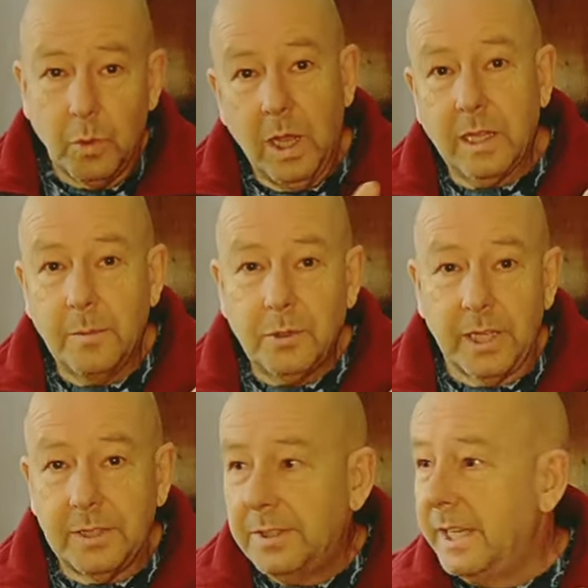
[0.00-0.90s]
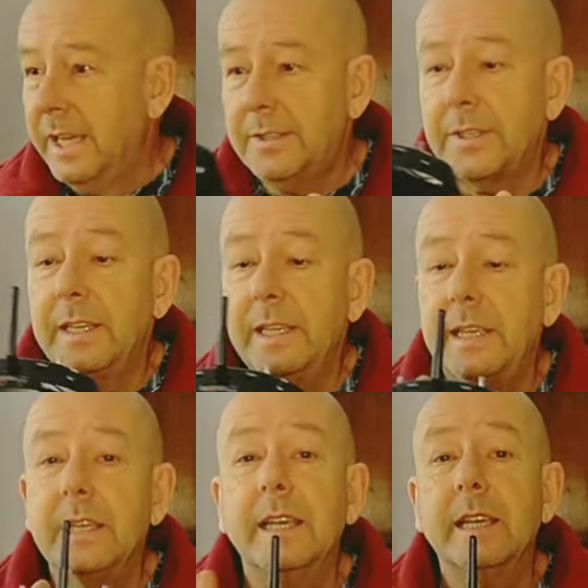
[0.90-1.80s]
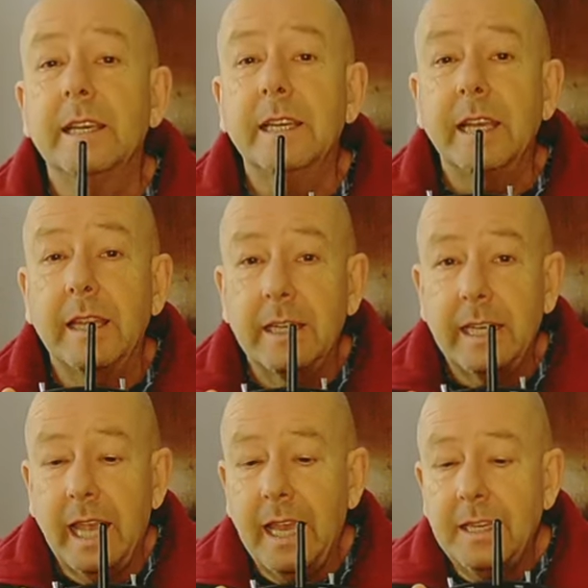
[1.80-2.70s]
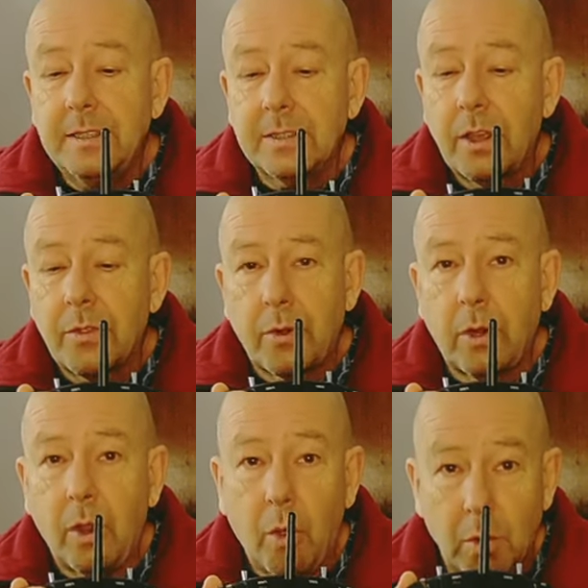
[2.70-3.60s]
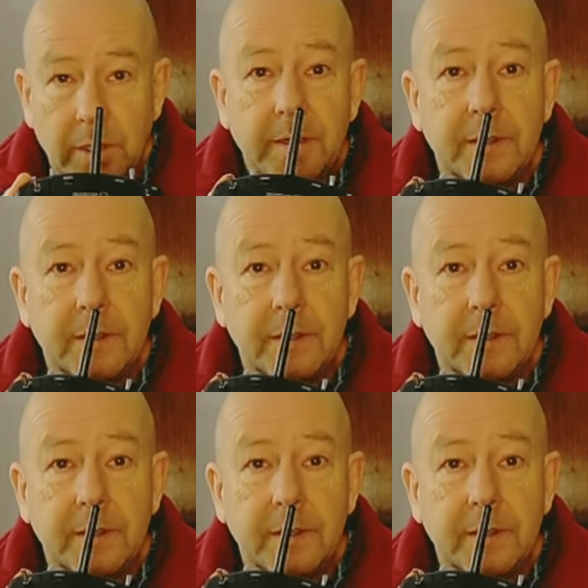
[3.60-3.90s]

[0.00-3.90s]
Welcome to HTX. And throttle hold.